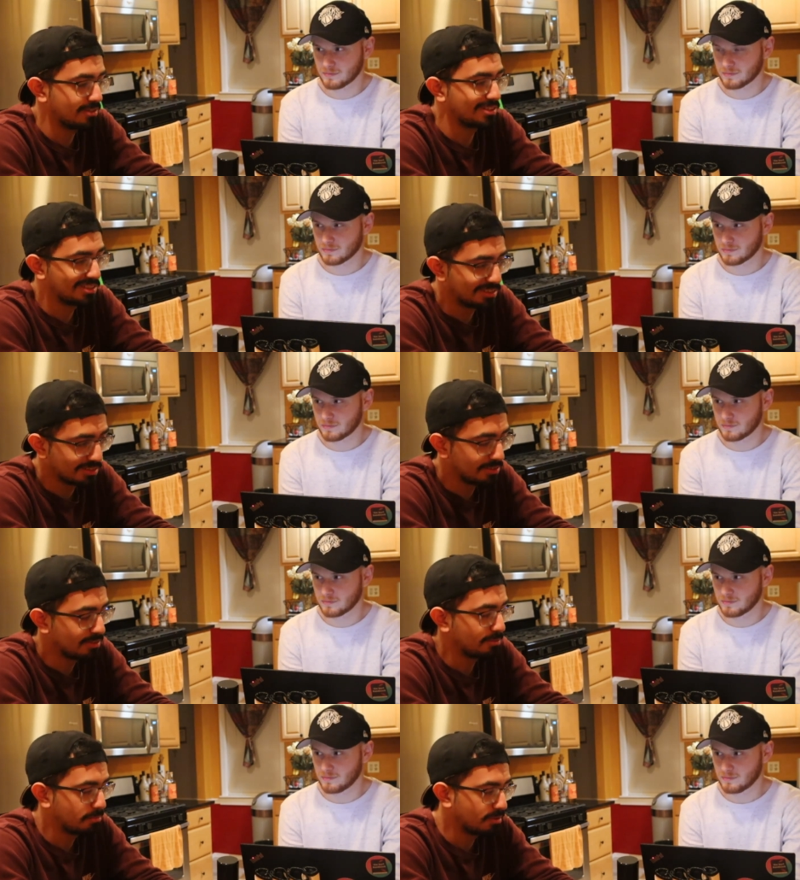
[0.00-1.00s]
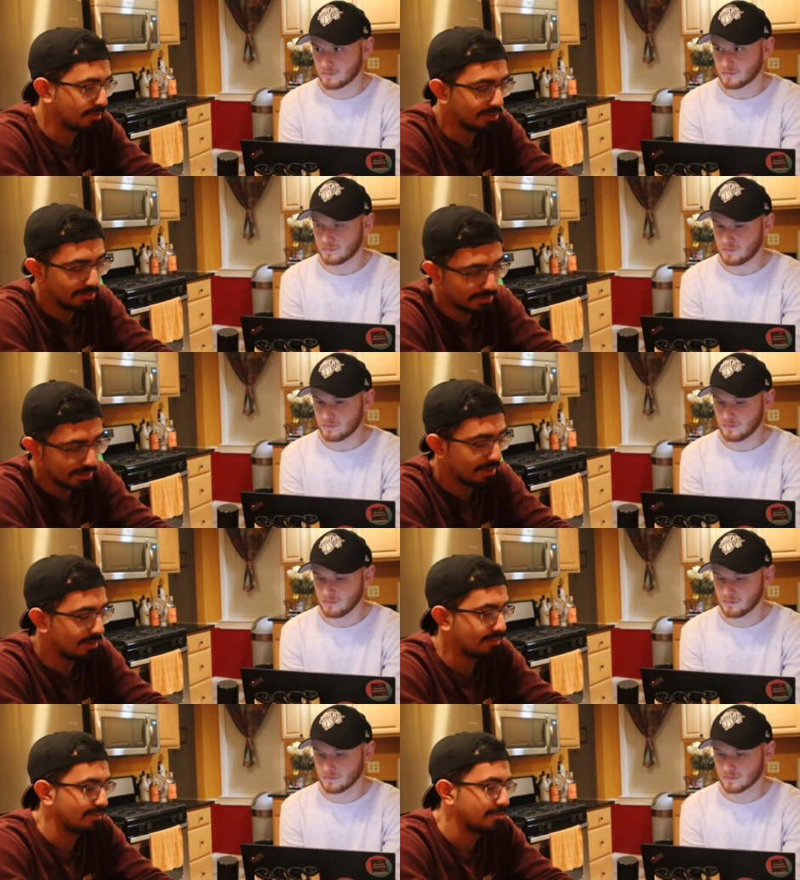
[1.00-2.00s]
Speaker 1: to still put in that
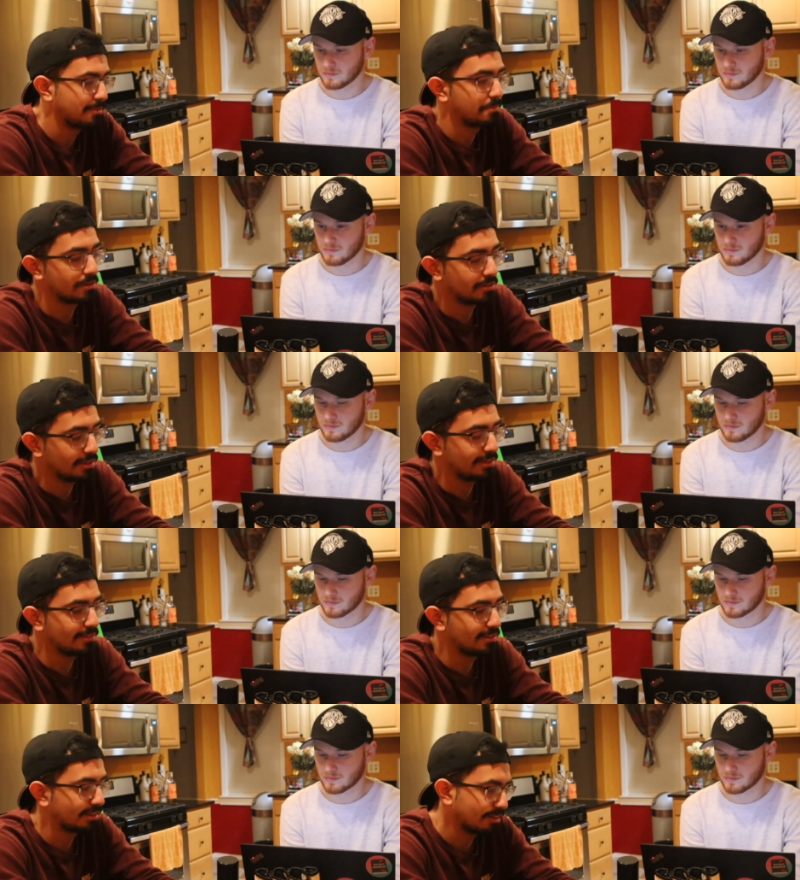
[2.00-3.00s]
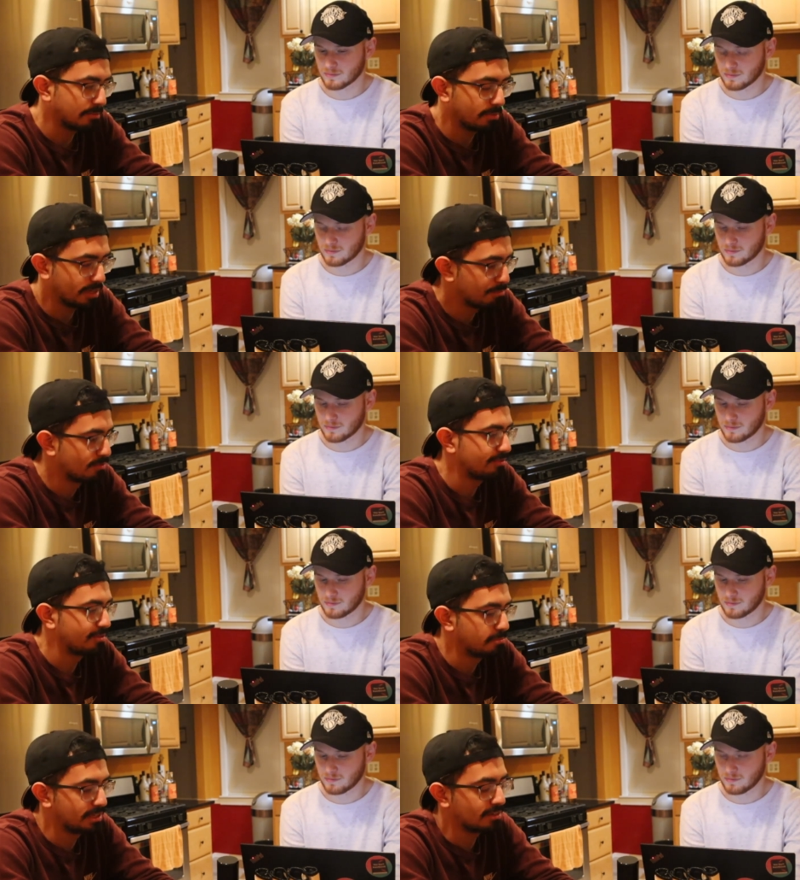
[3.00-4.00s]
marquee, like on pay per view
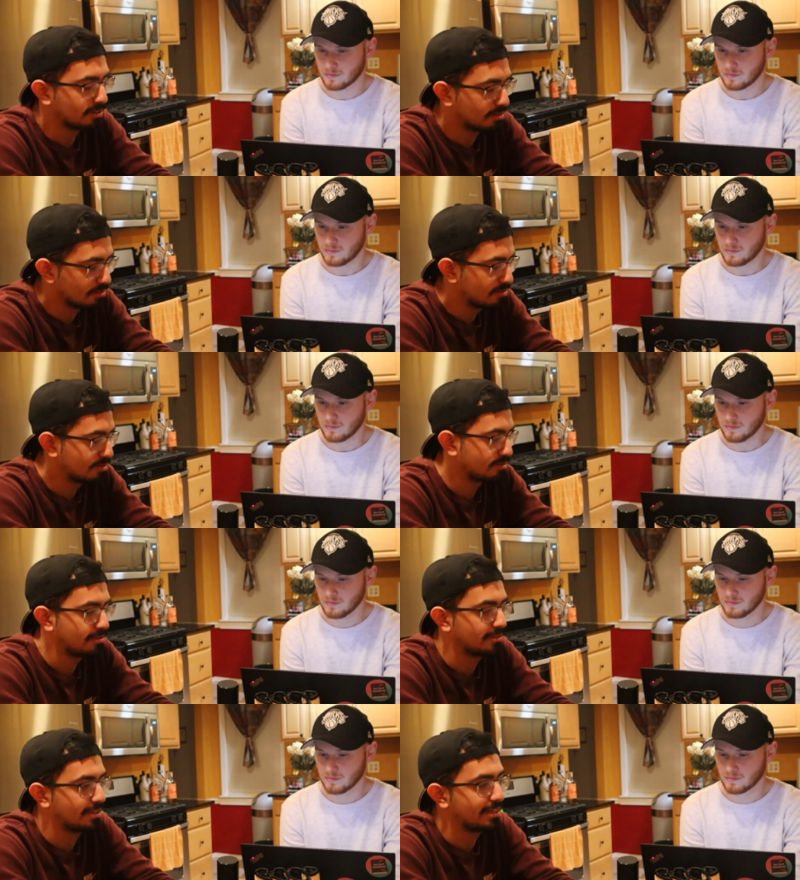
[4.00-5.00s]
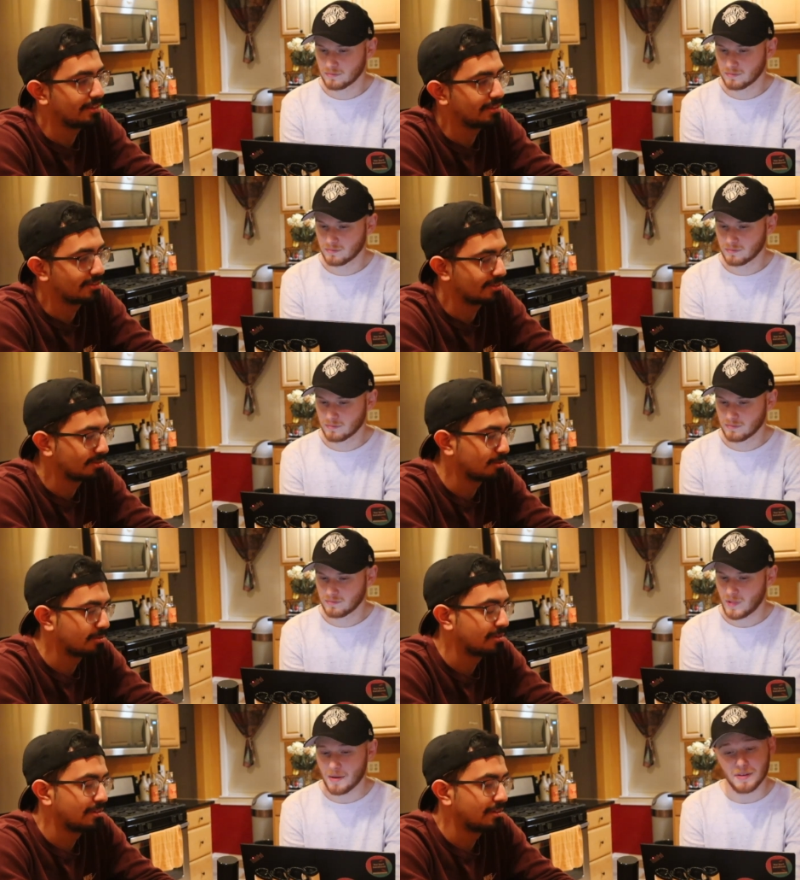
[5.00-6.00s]
main cards and all that. So
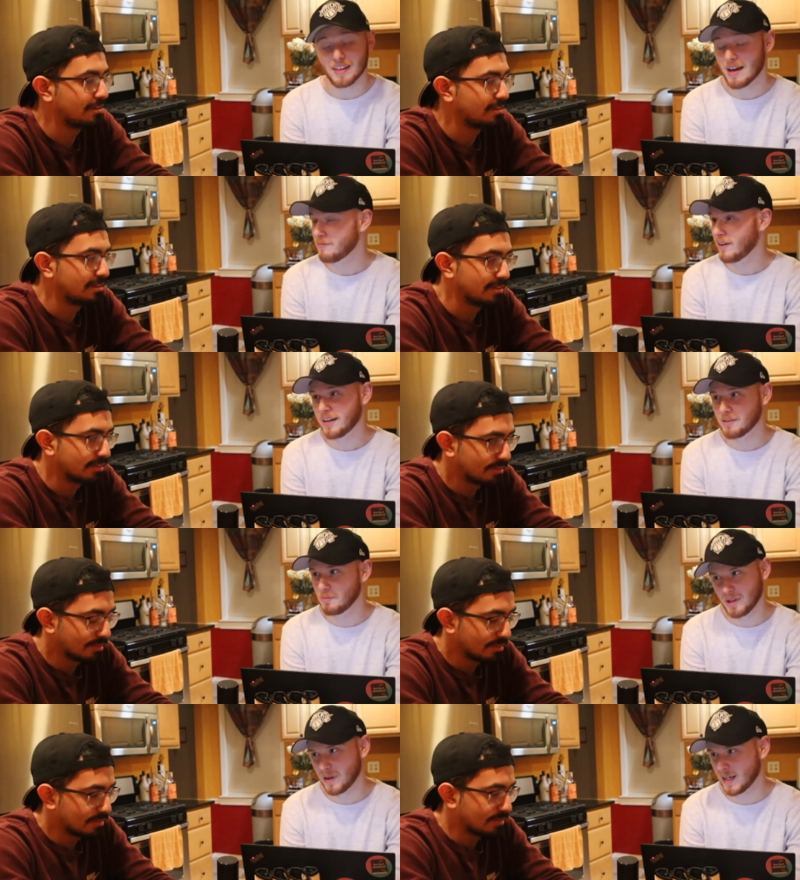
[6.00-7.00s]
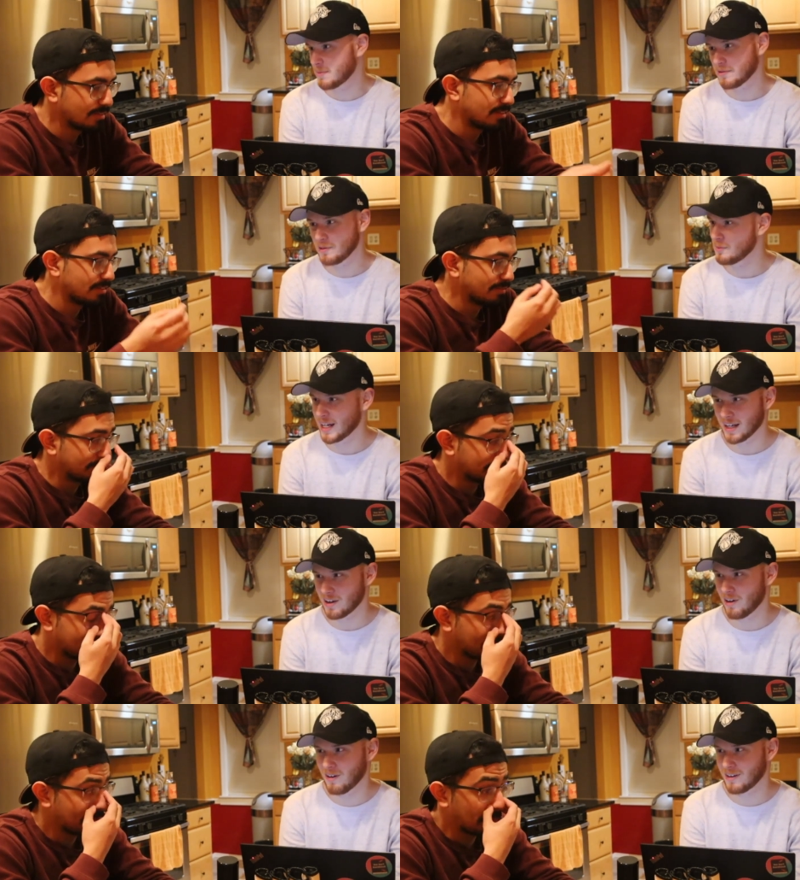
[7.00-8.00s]
Speaker 2: I mean, that fight could be pay per view main
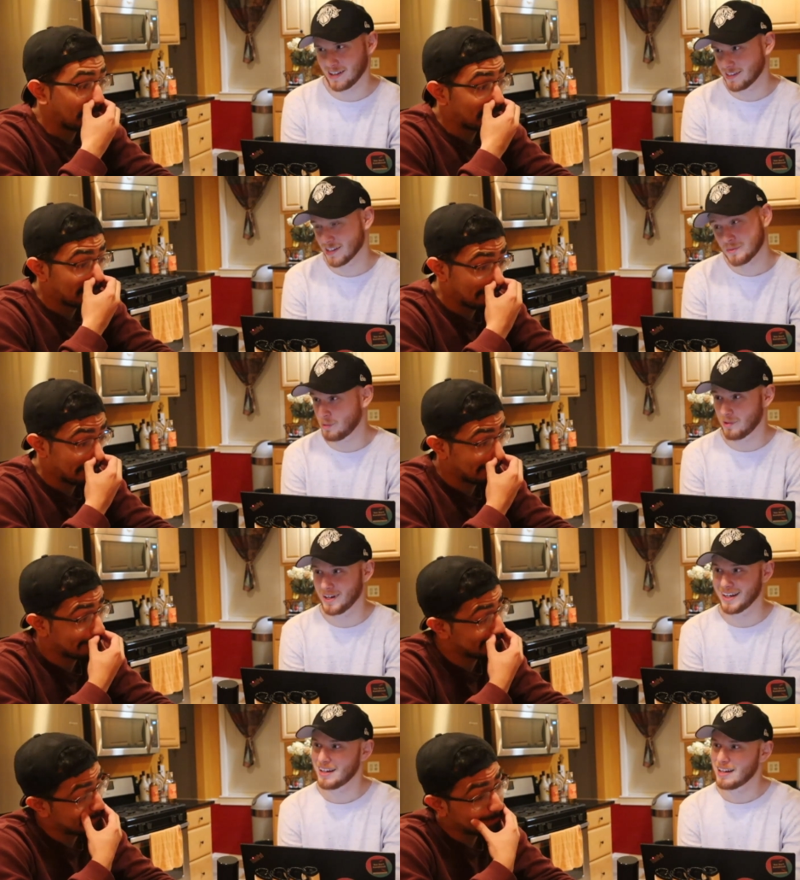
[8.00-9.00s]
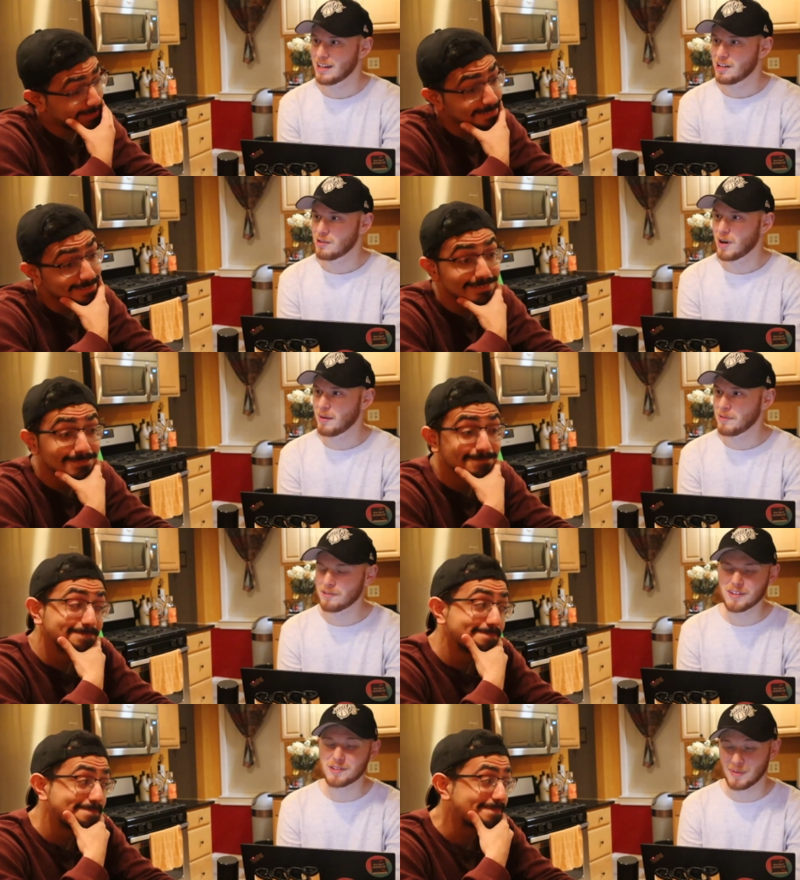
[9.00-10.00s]
card at this point. Bobby
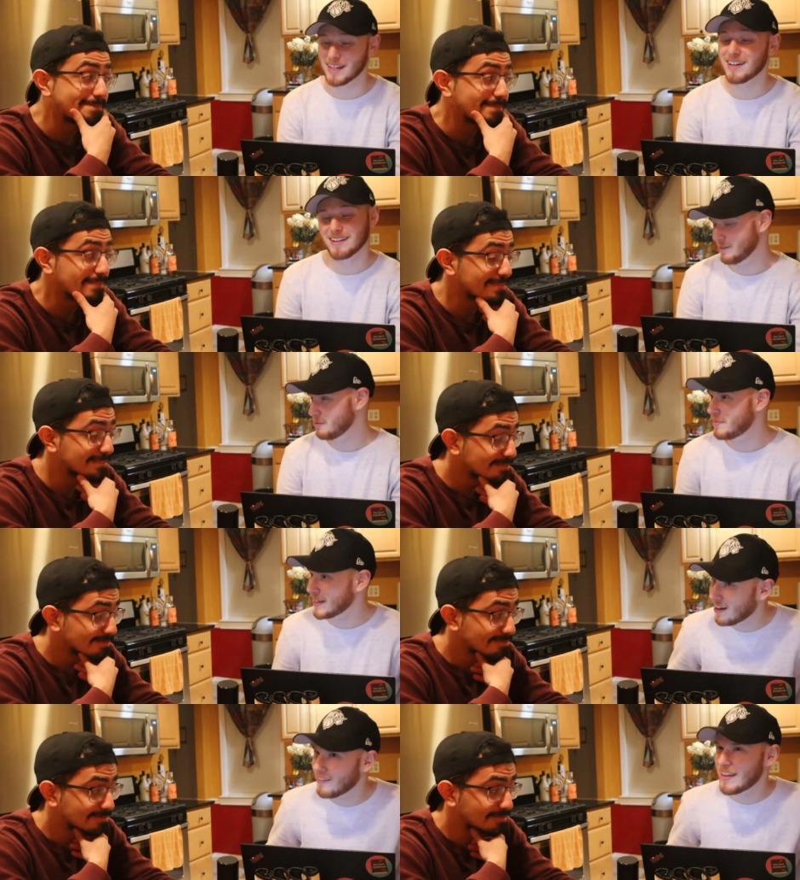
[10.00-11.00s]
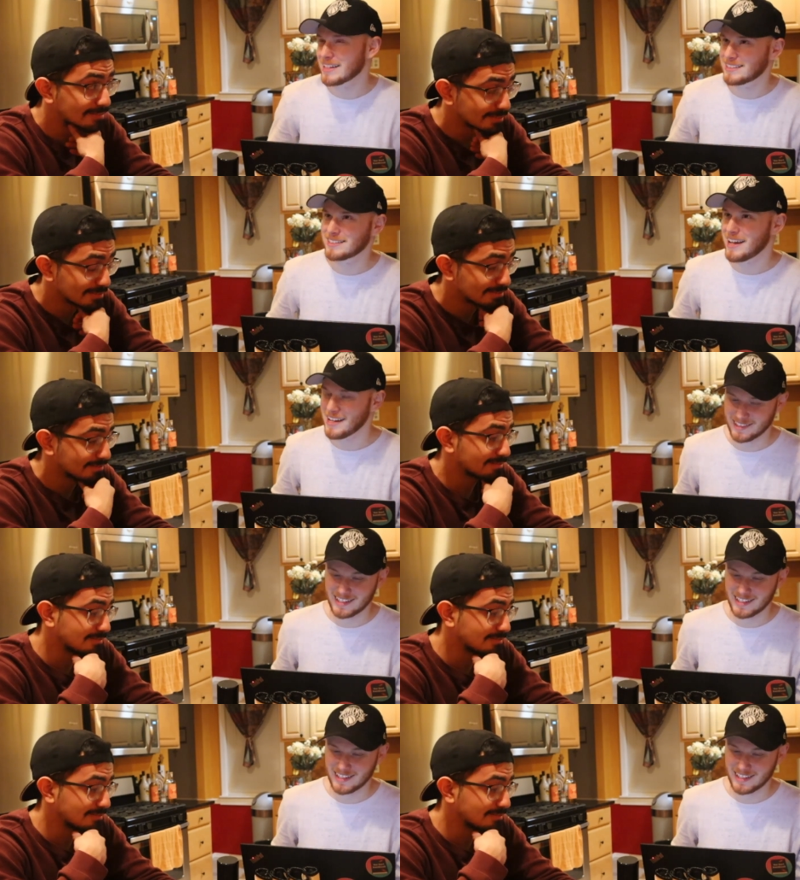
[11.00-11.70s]
Green's been been on that stage. That's